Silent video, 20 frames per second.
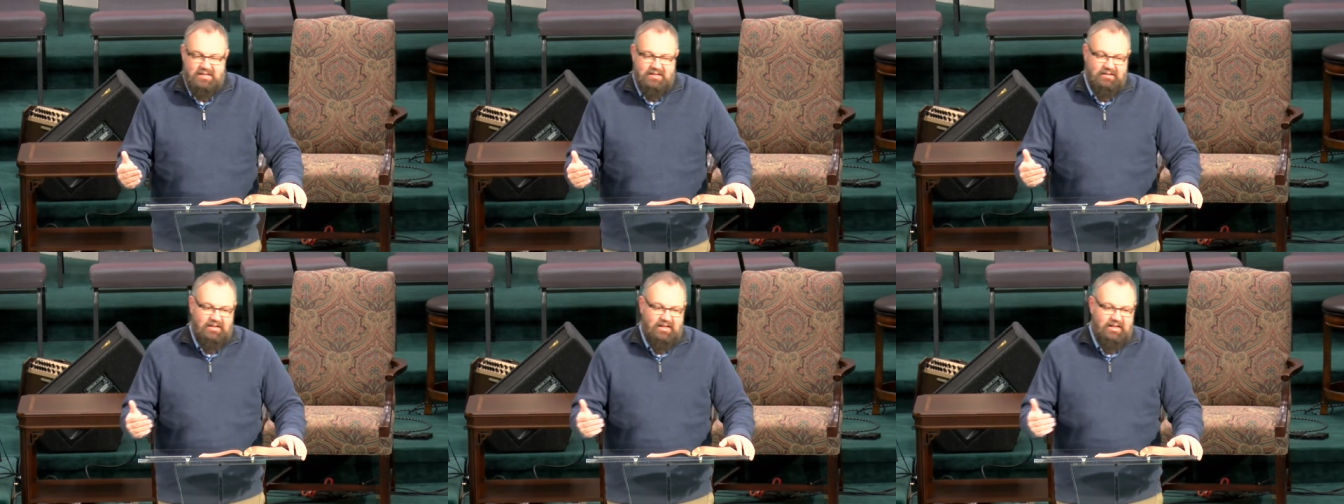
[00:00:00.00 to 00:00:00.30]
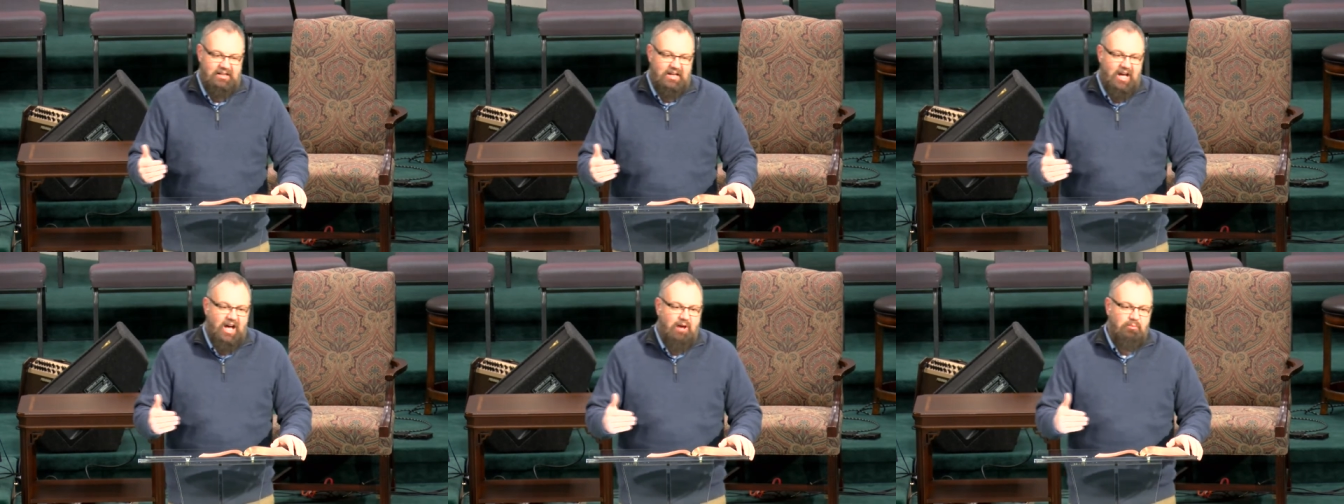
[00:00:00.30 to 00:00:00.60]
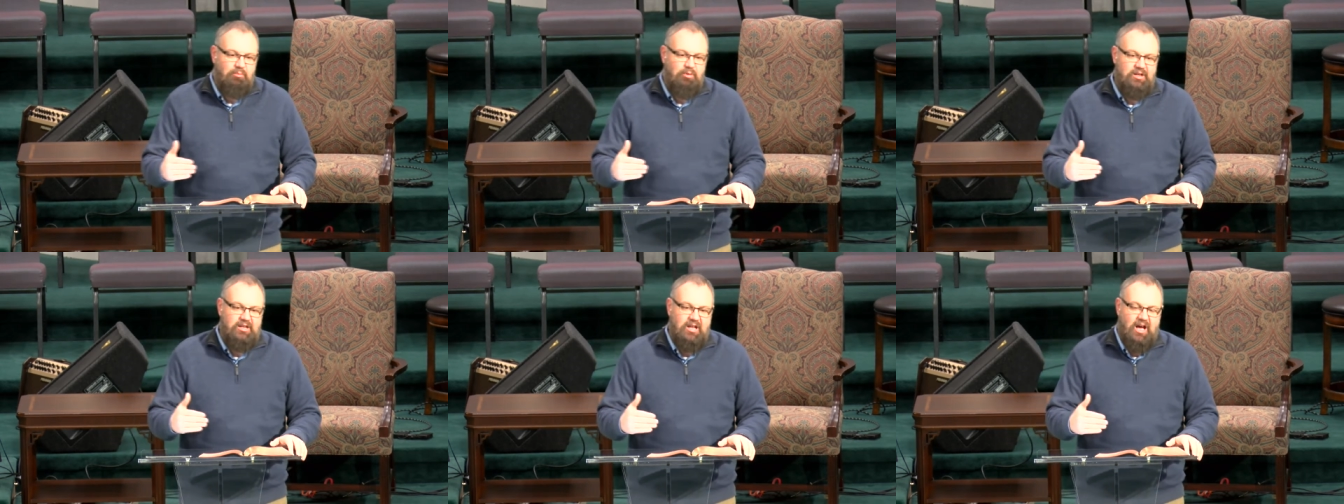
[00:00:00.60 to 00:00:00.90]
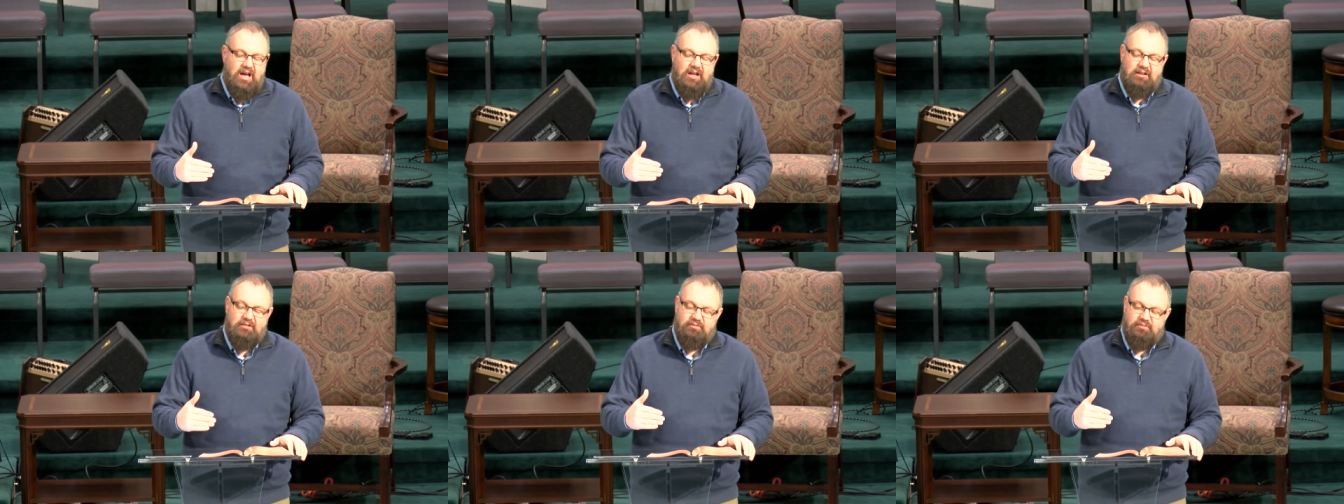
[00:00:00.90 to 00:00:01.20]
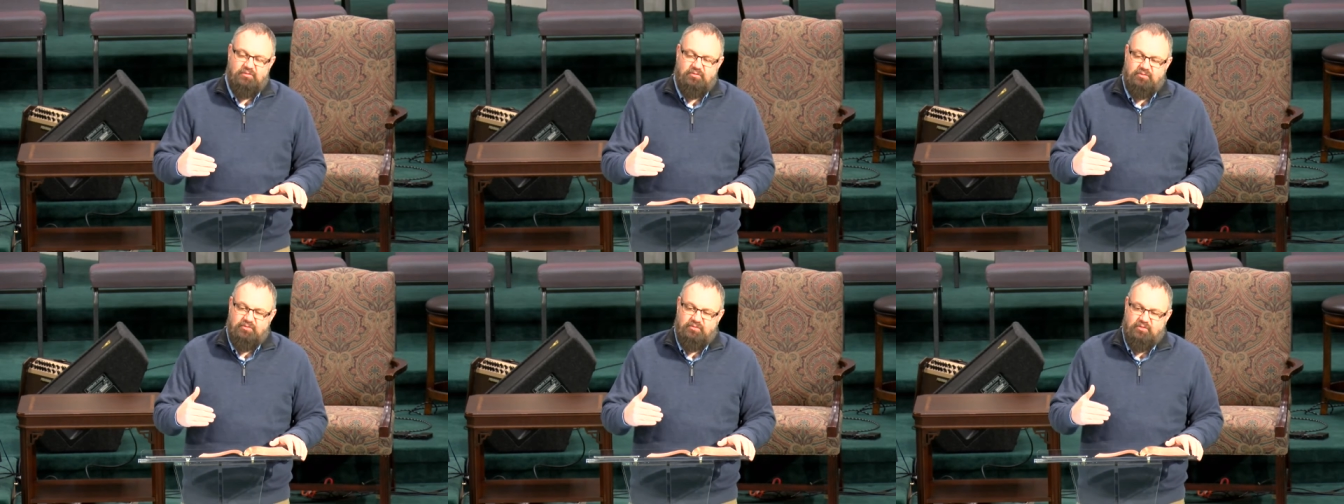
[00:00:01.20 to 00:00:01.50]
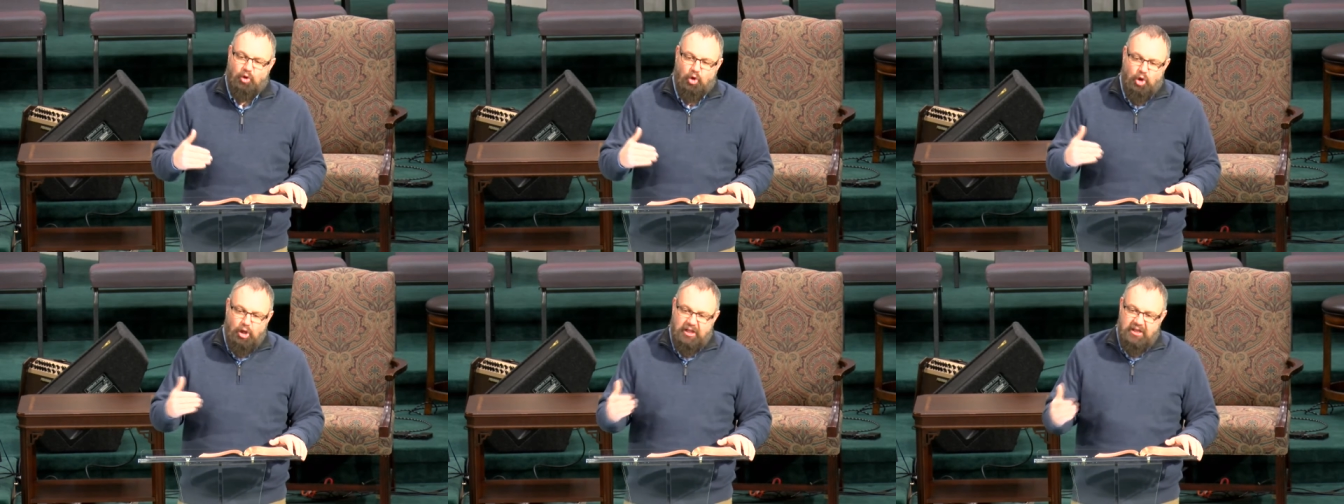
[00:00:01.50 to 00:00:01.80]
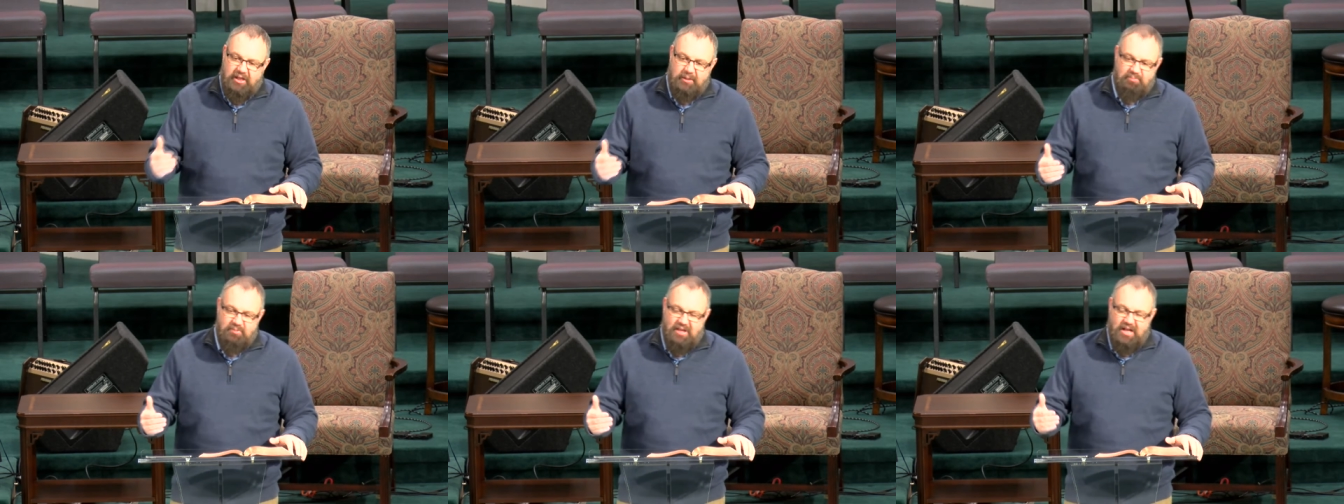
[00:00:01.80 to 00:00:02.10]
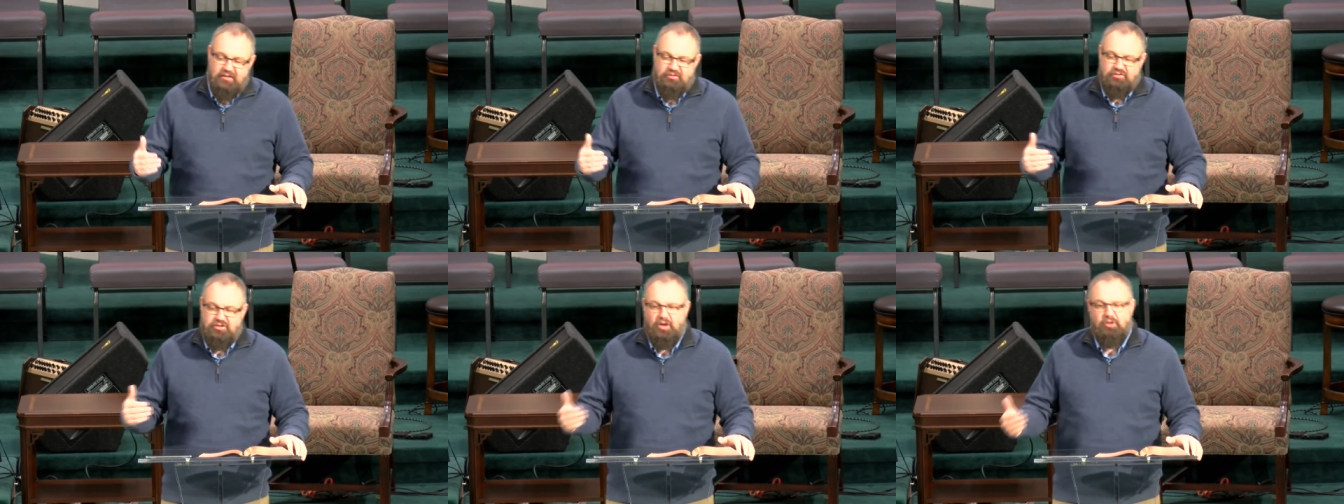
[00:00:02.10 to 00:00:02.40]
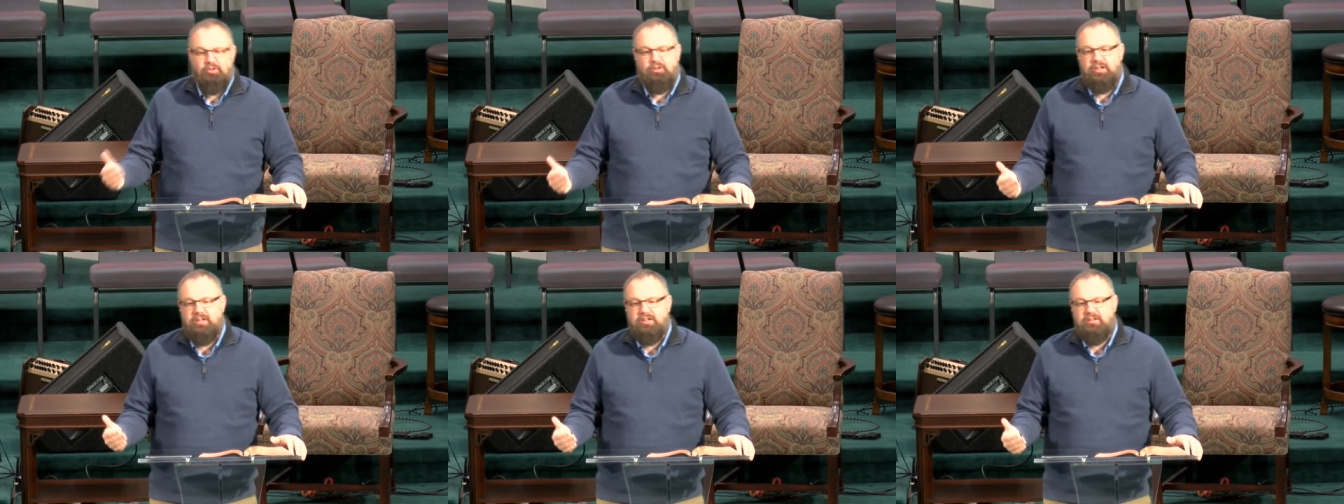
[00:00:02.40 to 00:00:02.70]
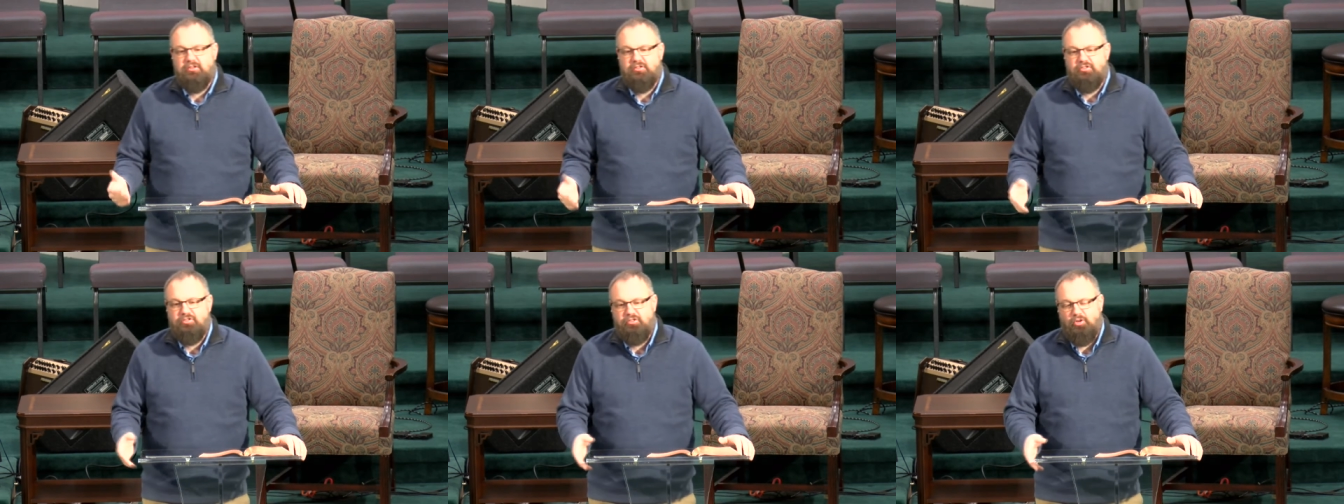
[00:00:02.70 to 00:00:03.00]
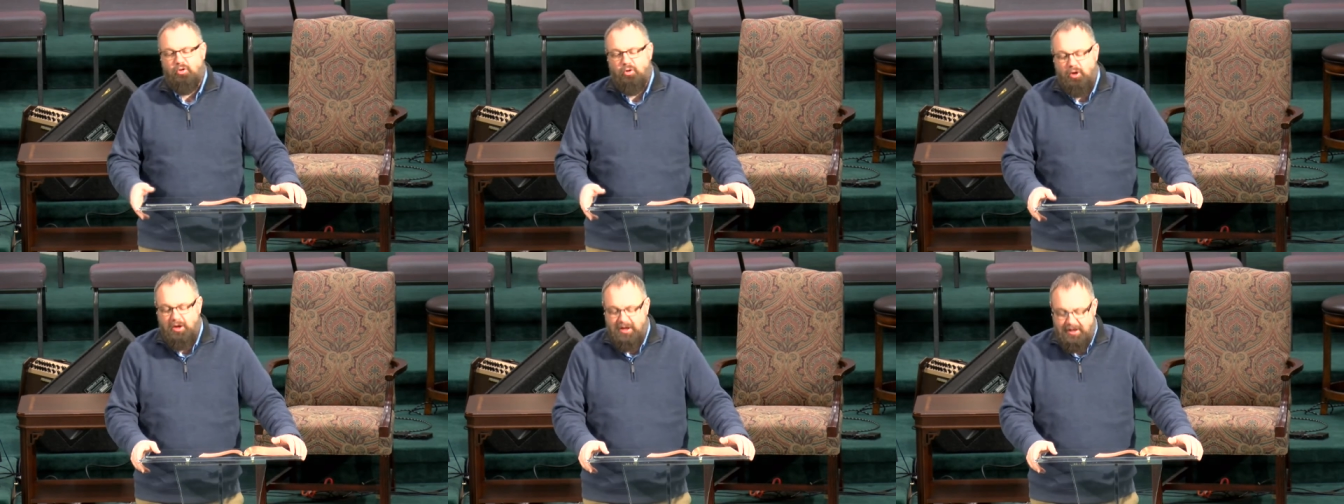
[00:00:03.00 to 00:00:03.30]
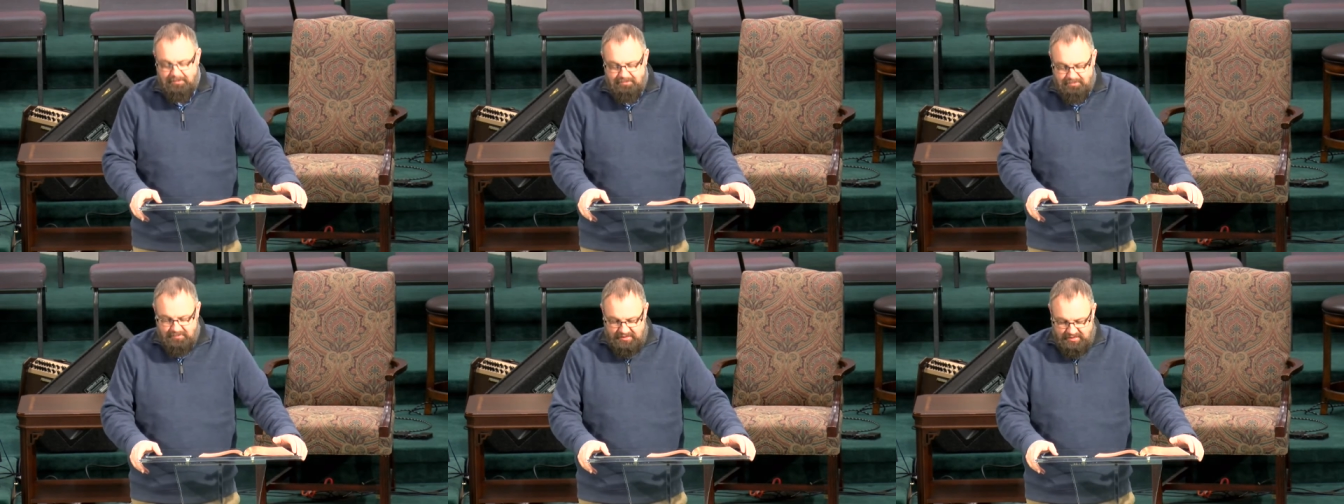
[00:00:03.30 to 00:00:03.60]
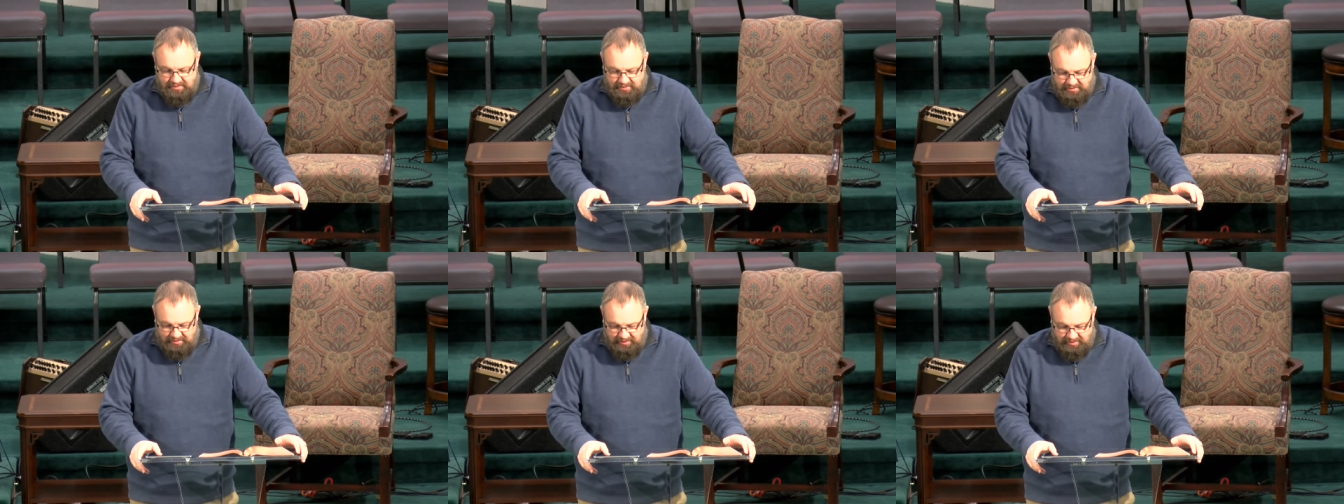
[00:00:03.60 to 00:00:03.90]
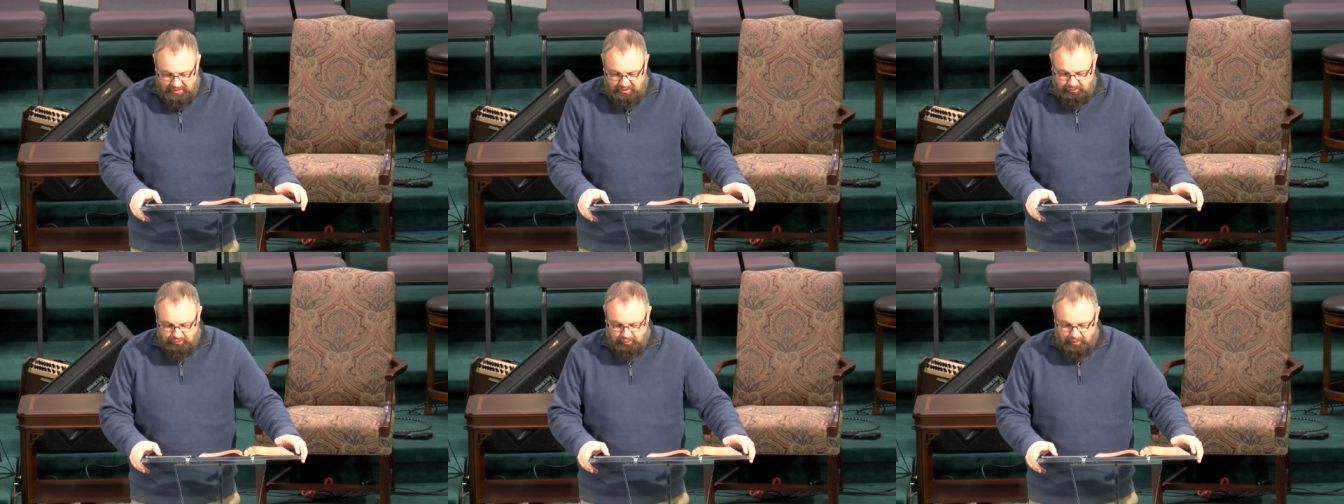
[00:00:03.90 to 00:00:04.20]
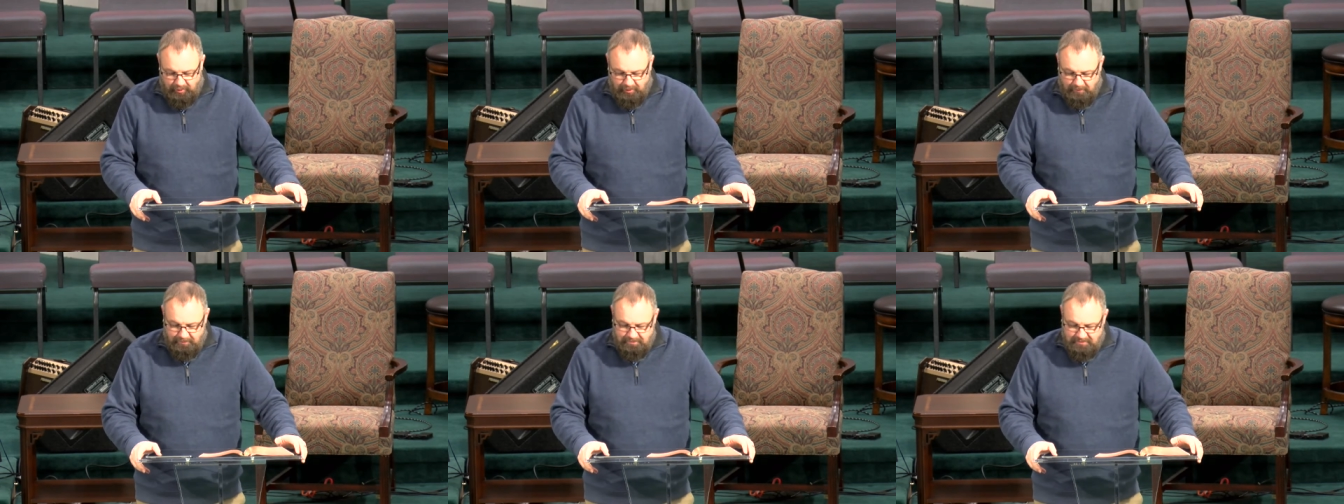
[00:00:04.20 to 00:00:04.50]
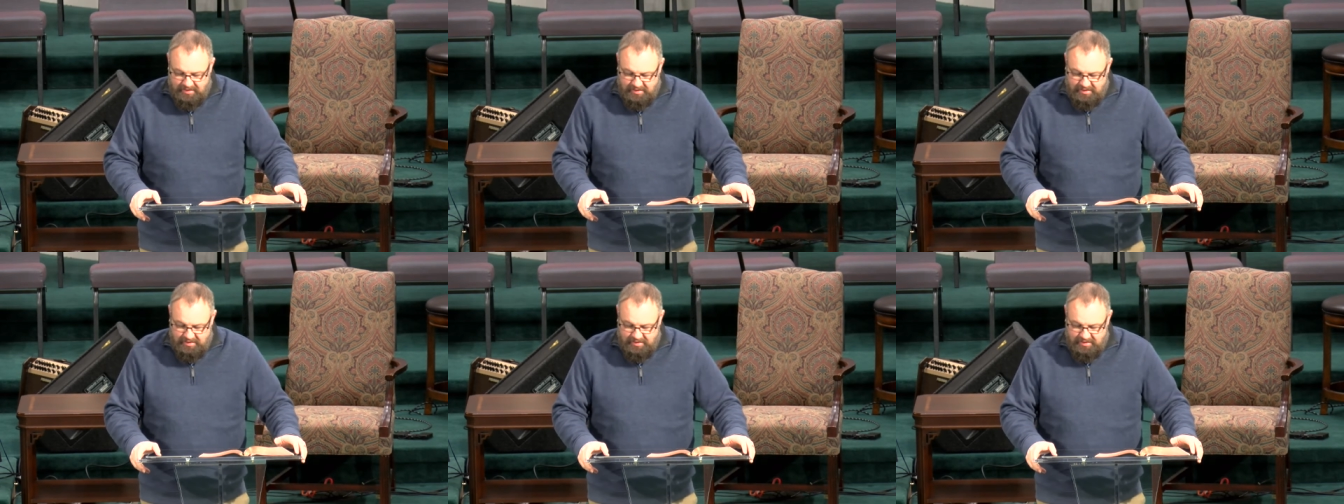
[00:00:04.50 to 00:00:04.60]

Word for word: that God would not fully and totally destroy Israel.